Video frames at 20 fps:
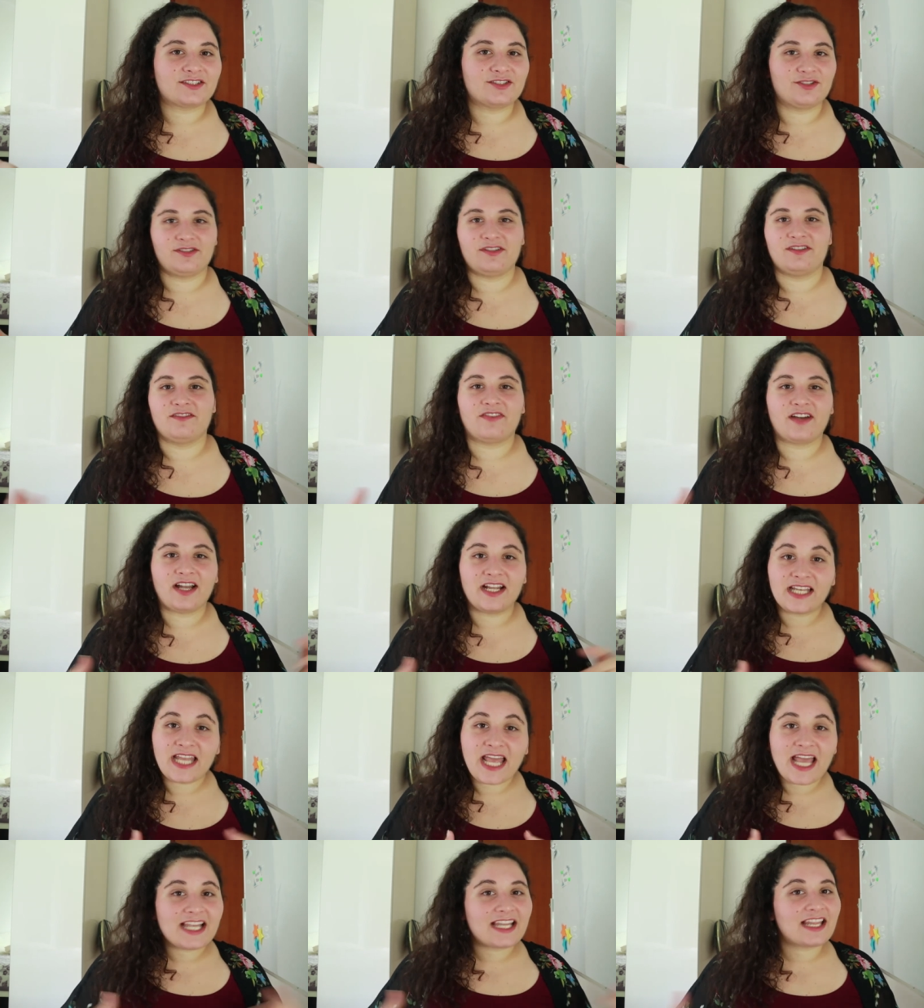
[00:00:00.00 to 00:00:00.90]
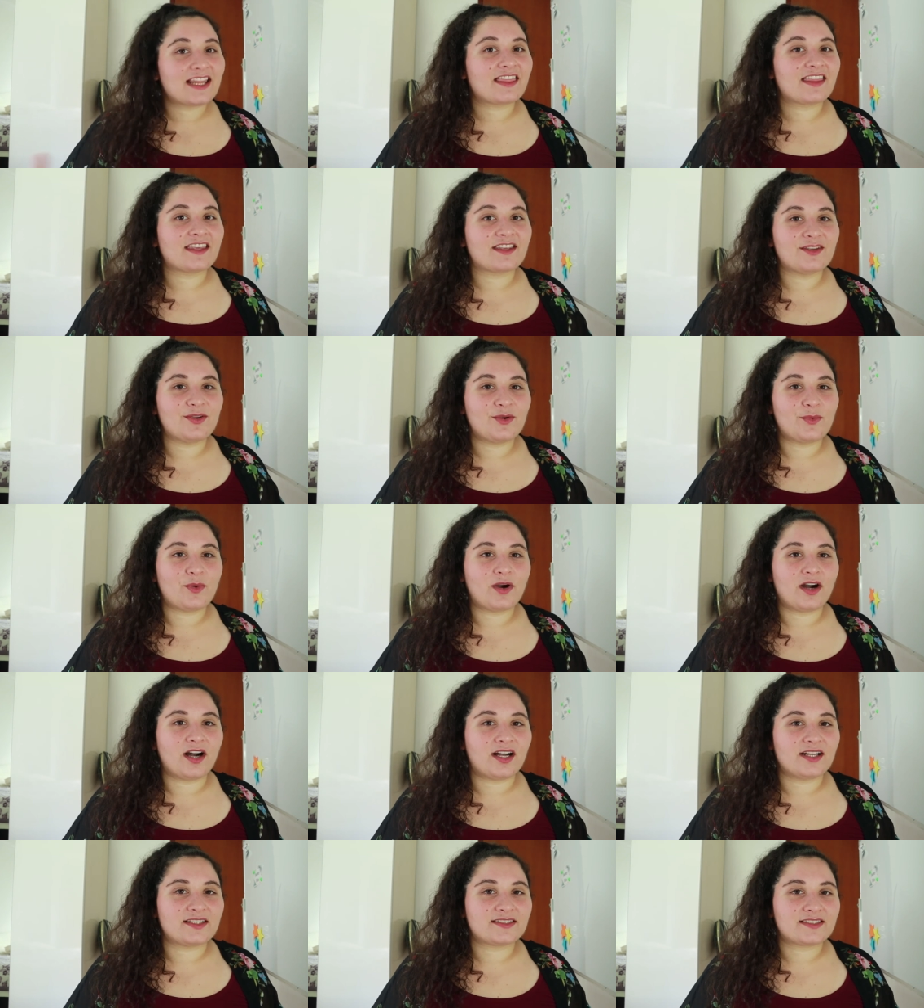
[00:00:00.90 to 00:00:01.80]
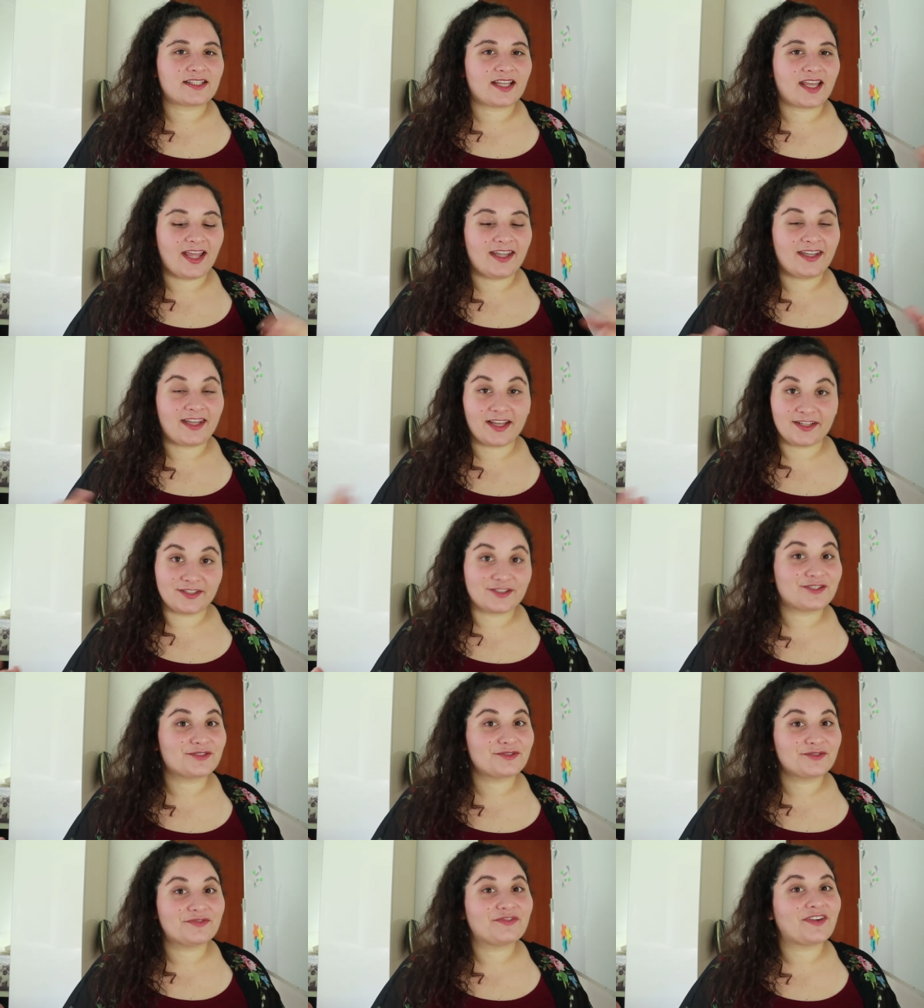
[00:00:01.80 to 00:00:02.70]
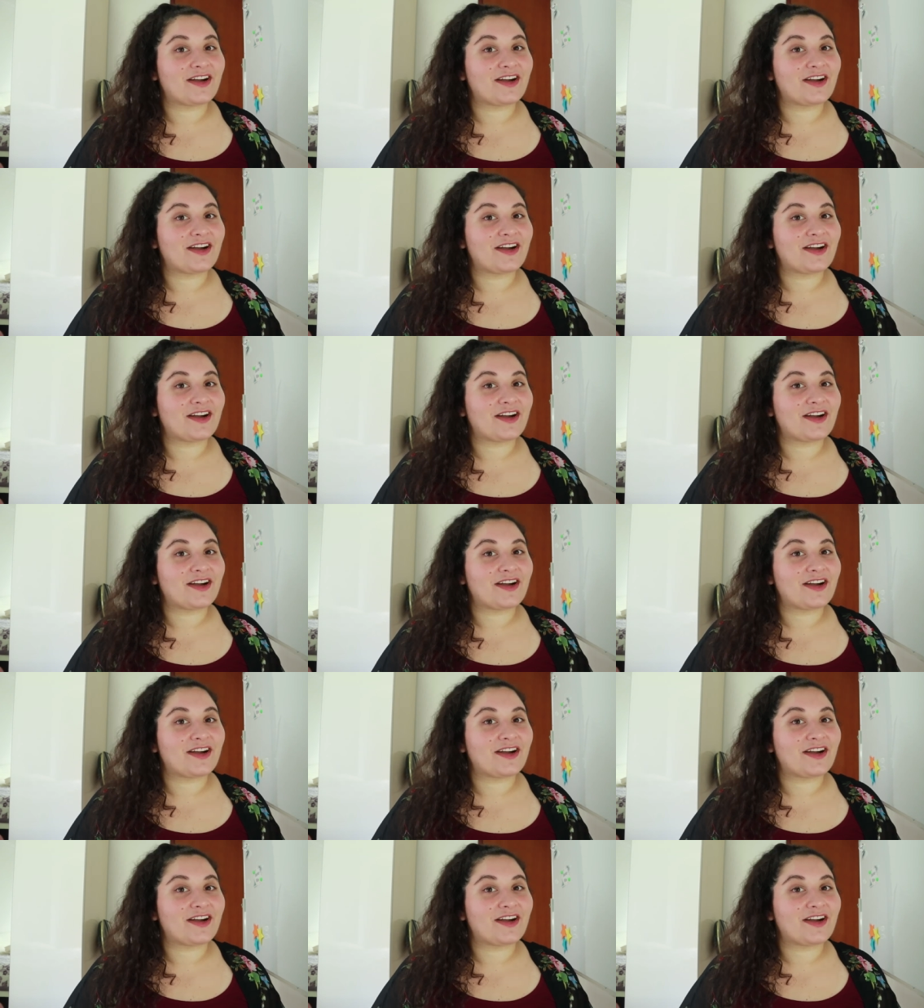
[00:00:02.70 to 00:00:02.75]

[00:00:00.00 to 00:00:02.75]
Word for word: You can find anything you want, and I do